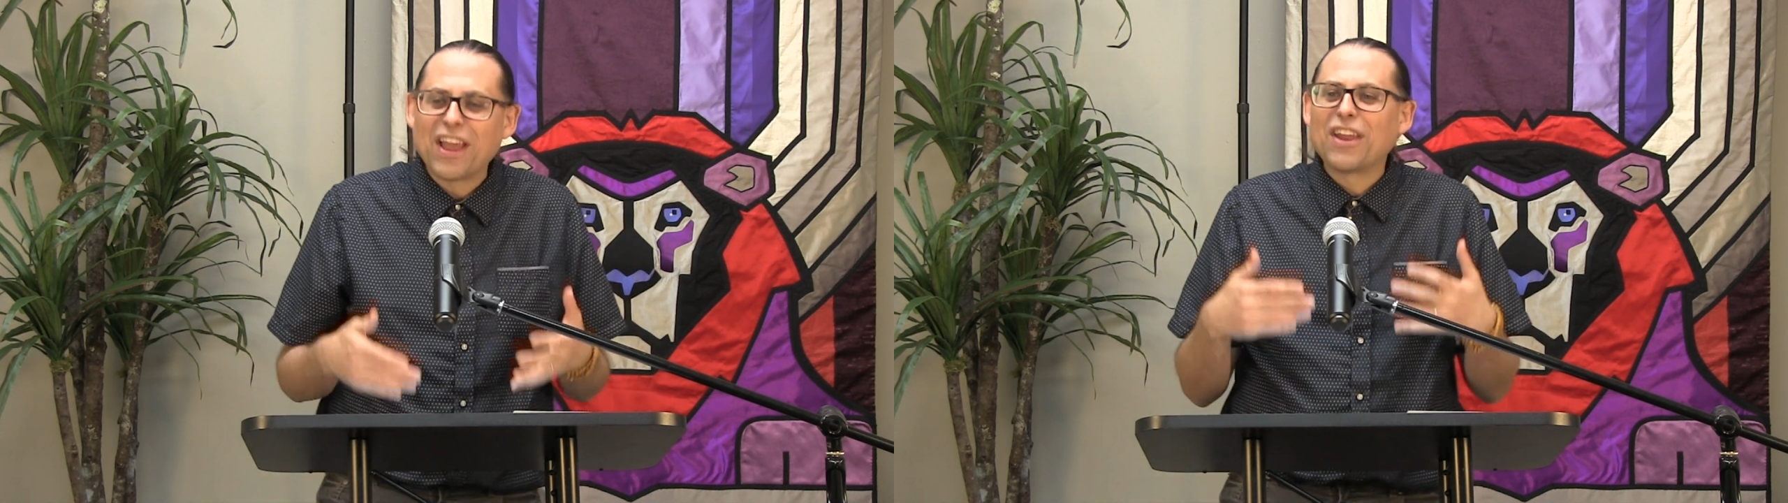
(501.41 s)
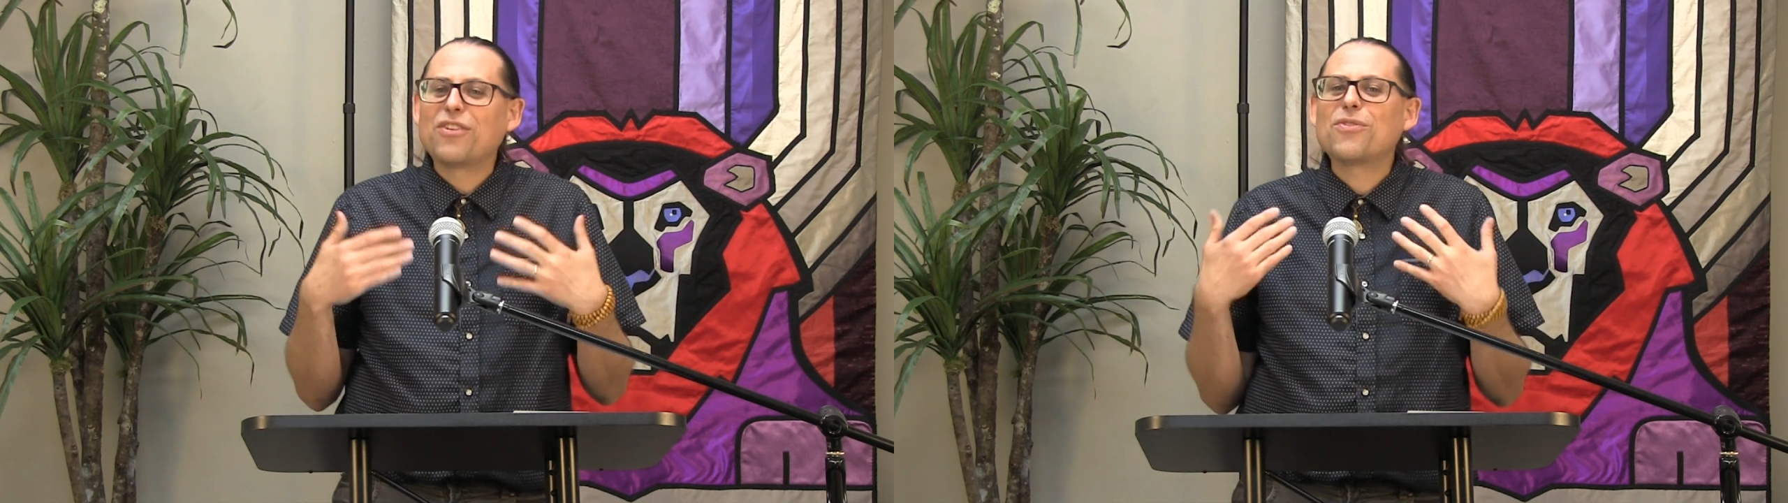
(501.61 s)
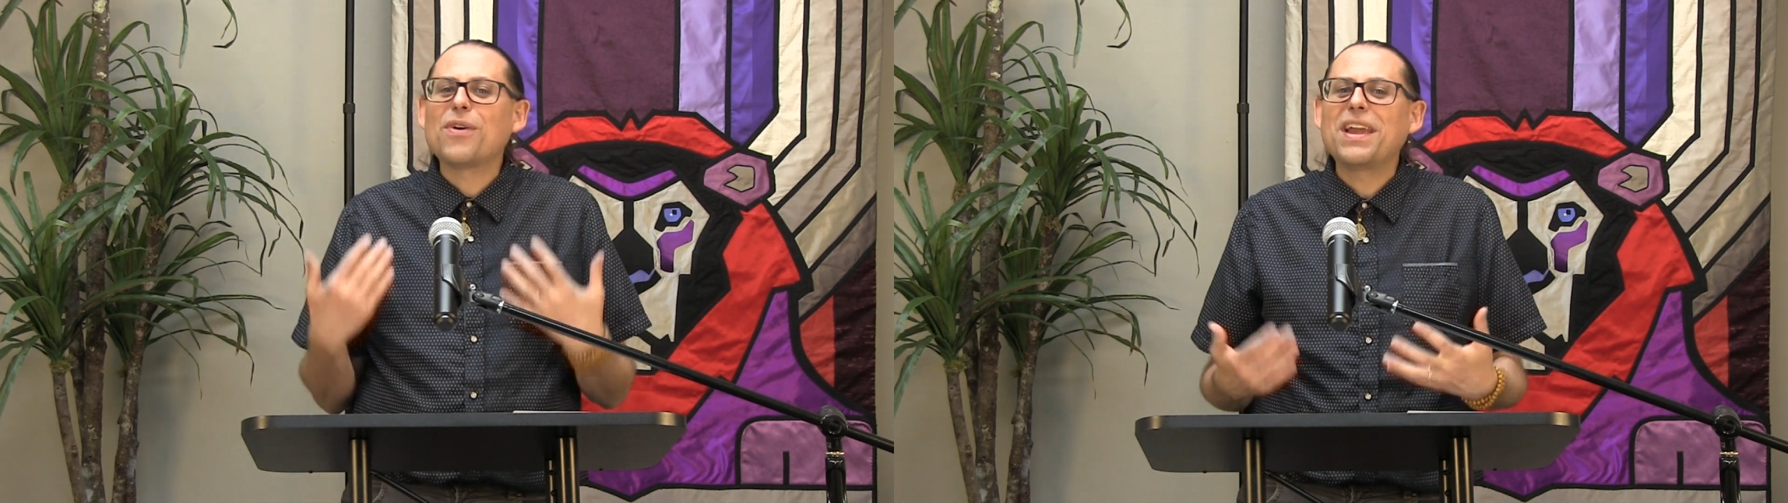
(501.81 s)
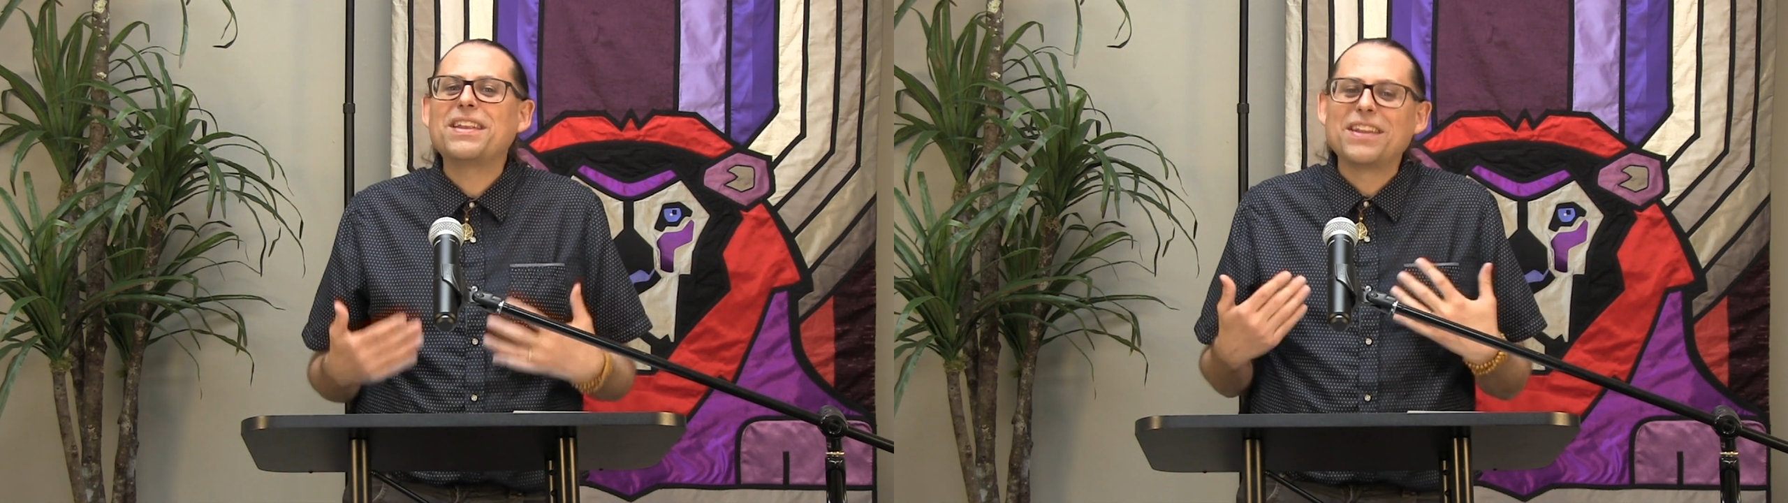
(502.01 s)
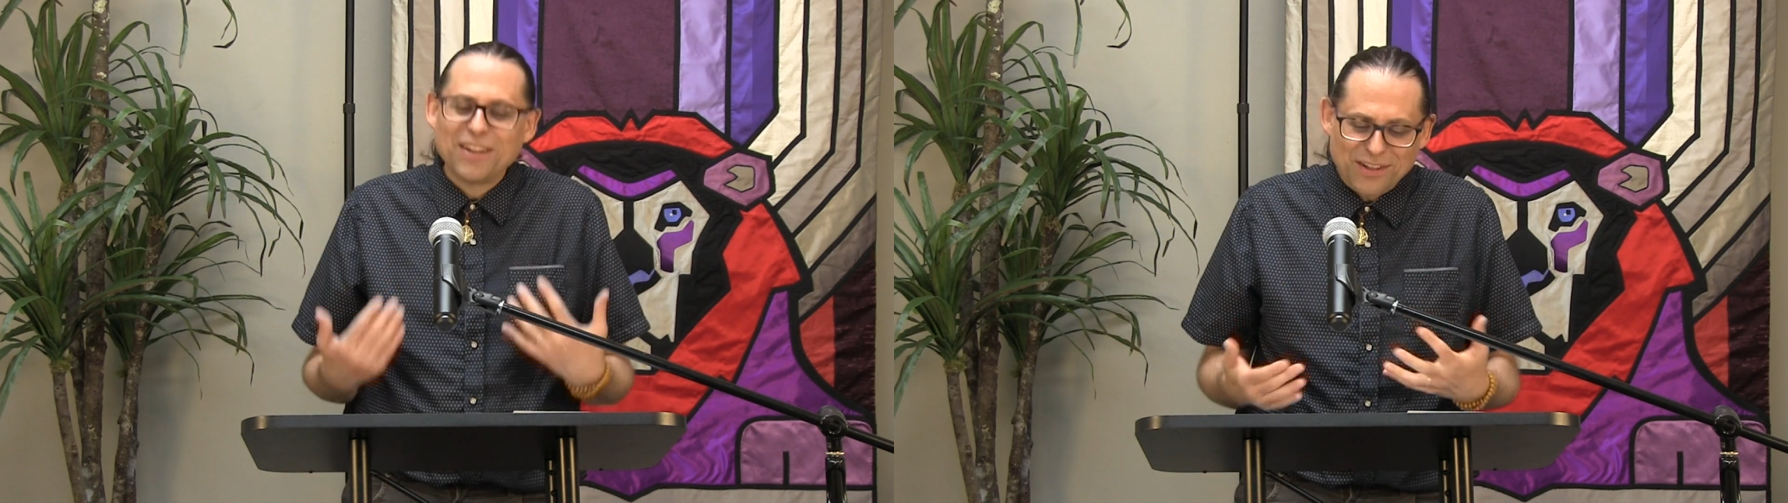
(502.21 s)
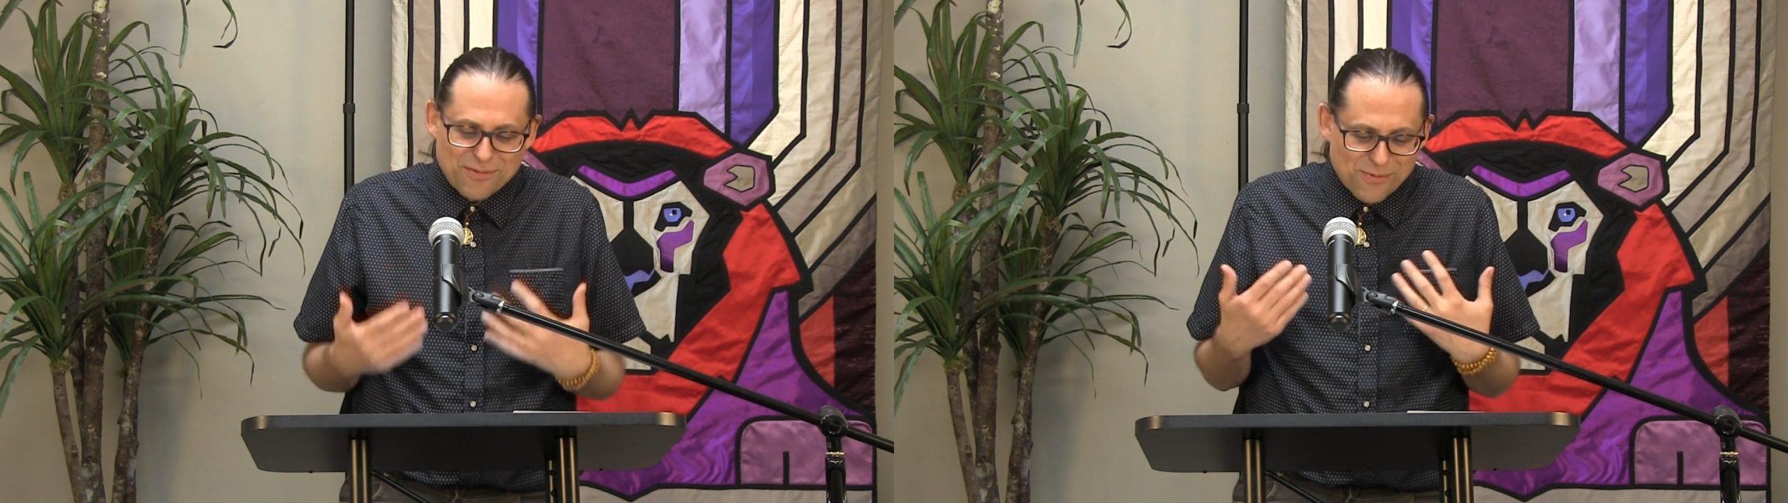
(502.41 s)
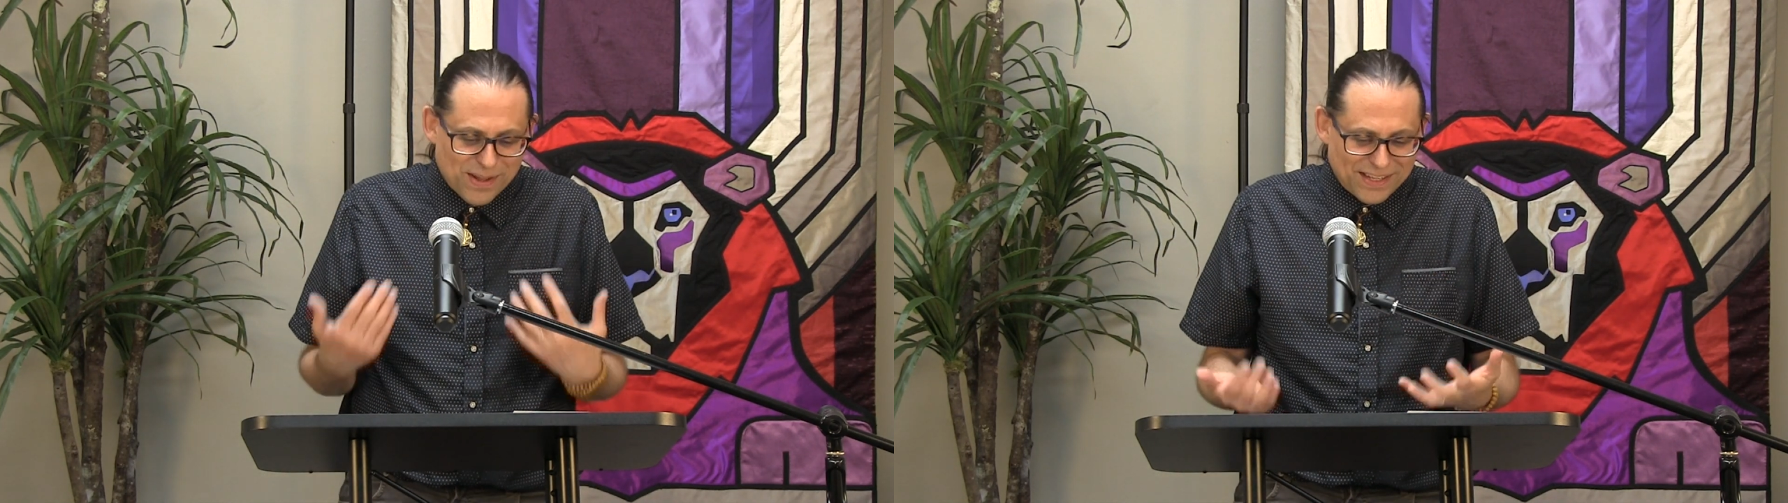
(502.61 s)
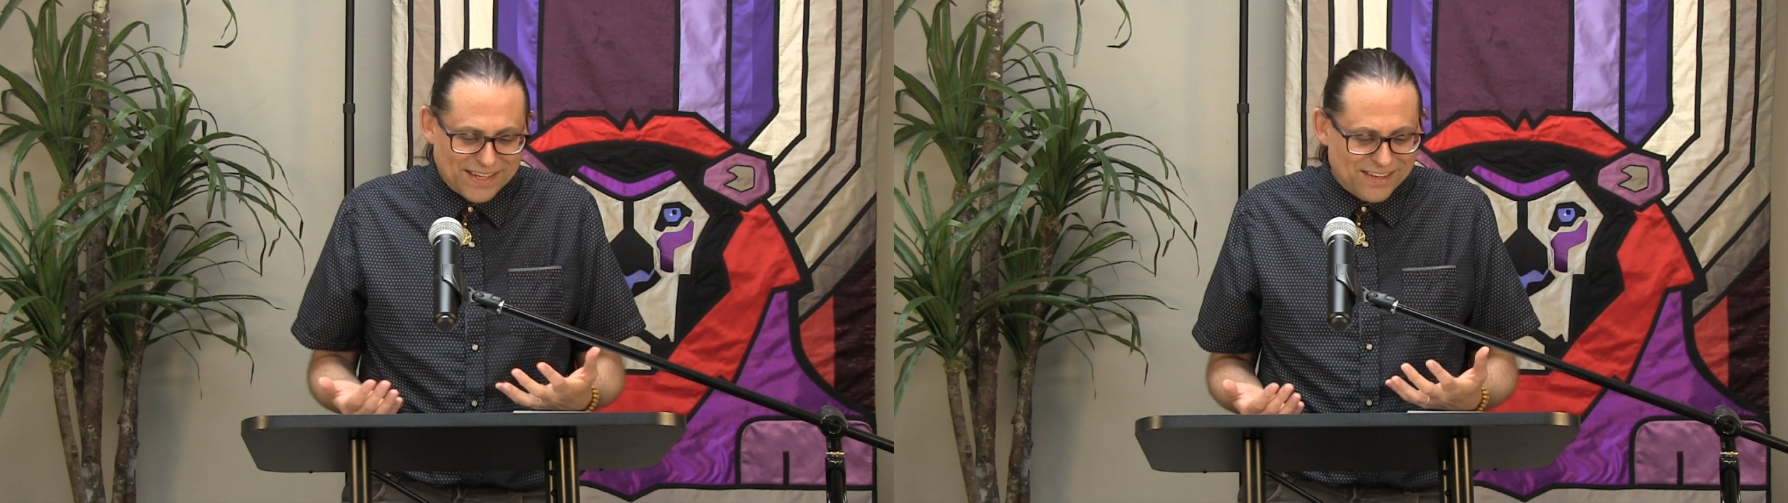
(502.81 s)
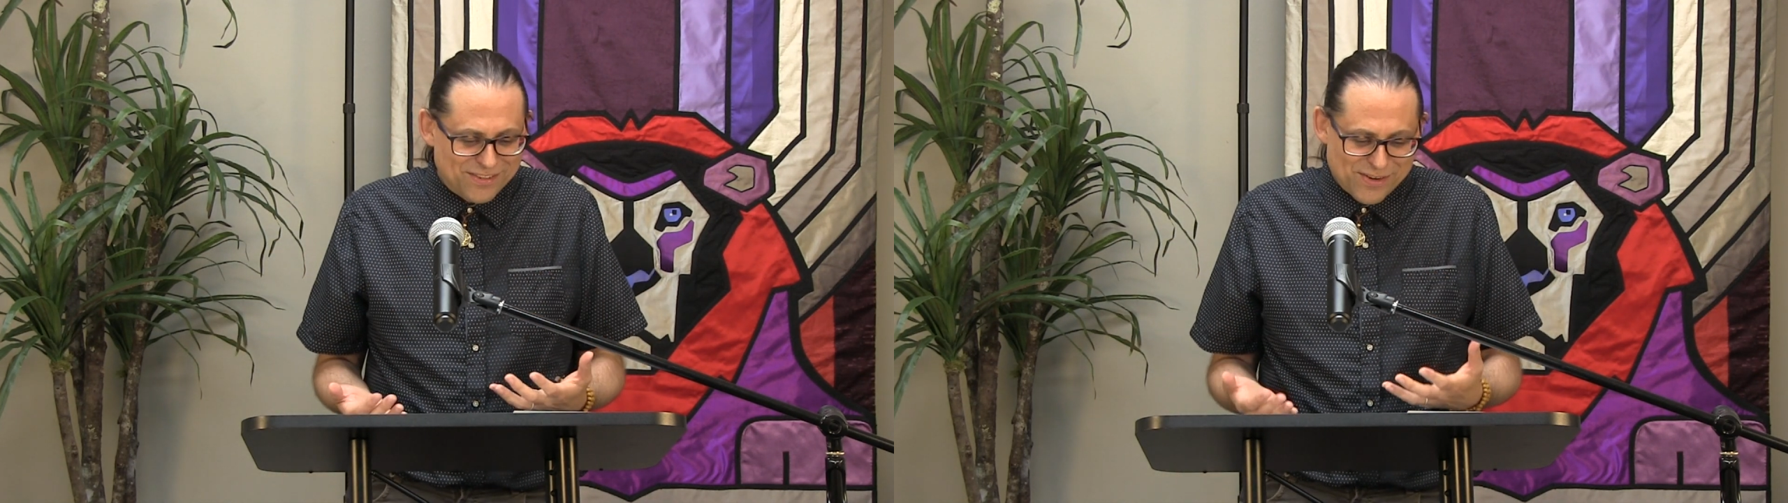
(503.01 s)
a great deal of willingness